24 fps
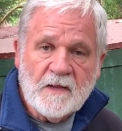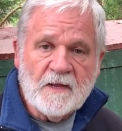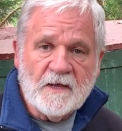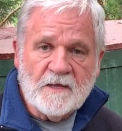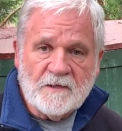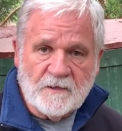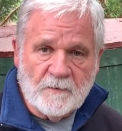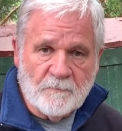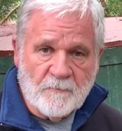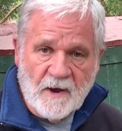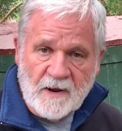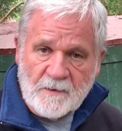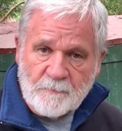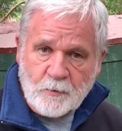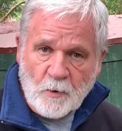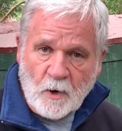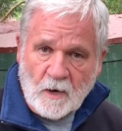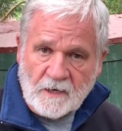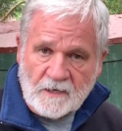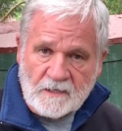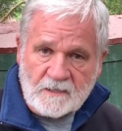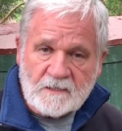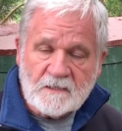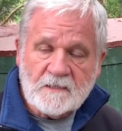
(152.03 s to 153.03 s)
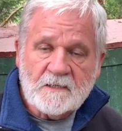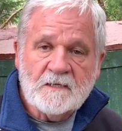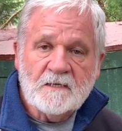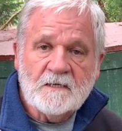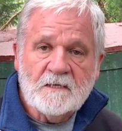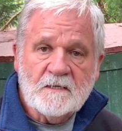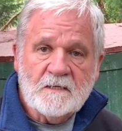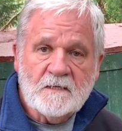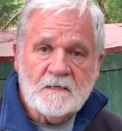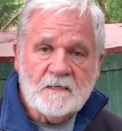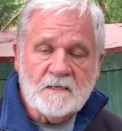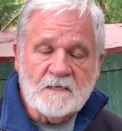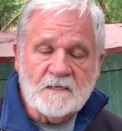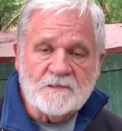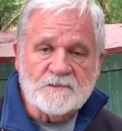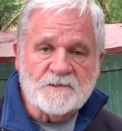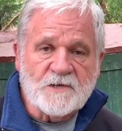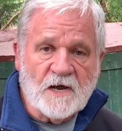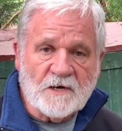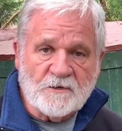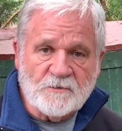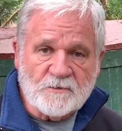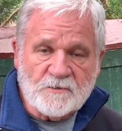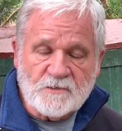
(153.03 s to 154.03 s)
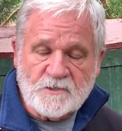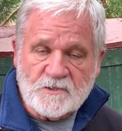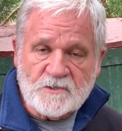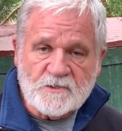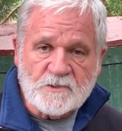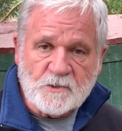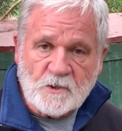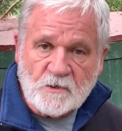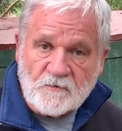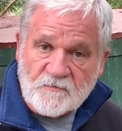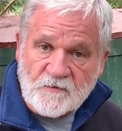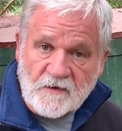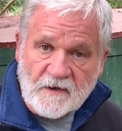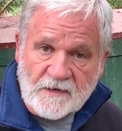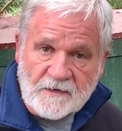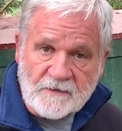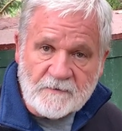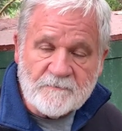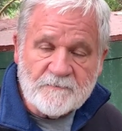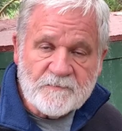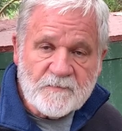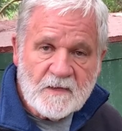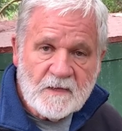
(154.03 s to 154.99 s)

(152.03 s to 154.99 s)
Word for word: and the byproduct is hydrogen sulfide.